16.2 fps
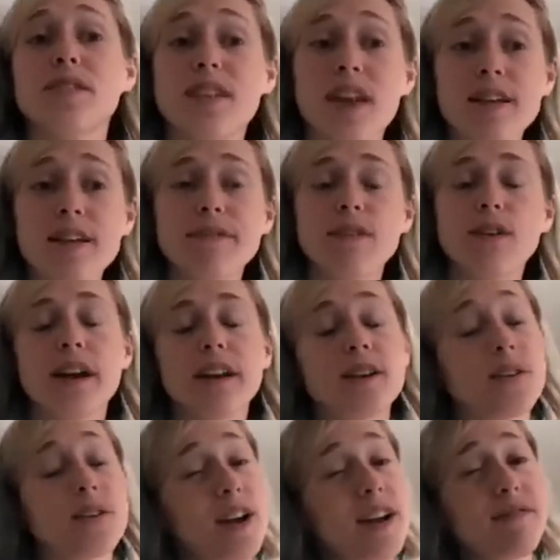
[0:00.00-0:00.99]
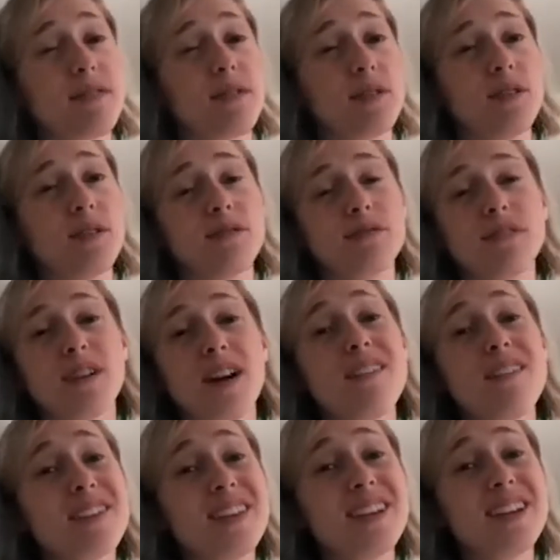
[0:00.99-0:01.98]
thankful and grateful
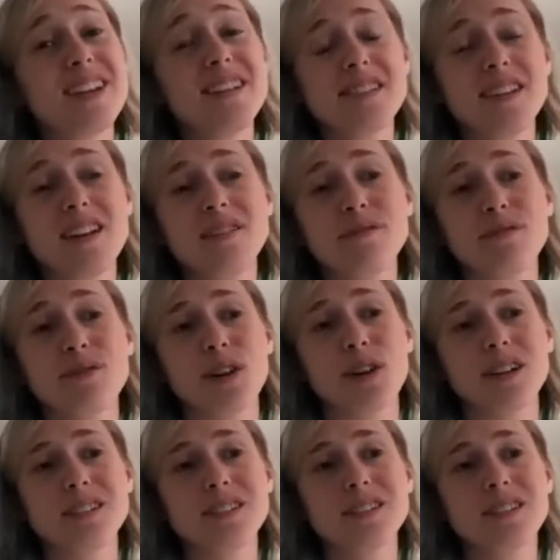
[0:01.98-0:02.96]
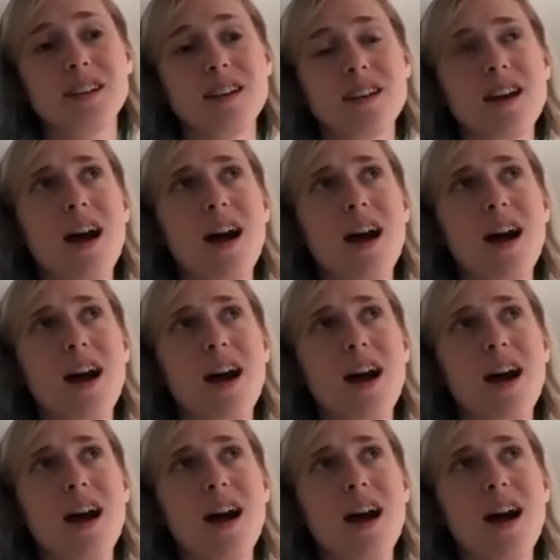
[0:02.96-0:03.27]
for everything he's done for us.